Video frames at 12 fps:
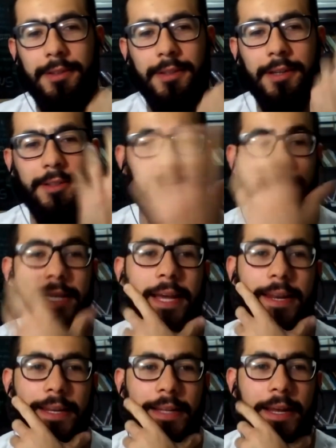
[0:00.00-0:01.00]

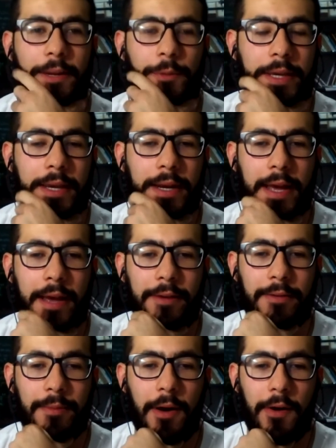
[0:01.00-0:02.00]
understanding that we can have
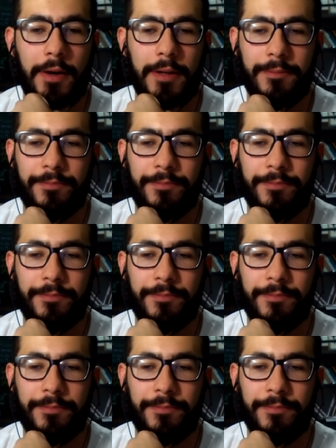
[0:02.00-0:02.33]
about it.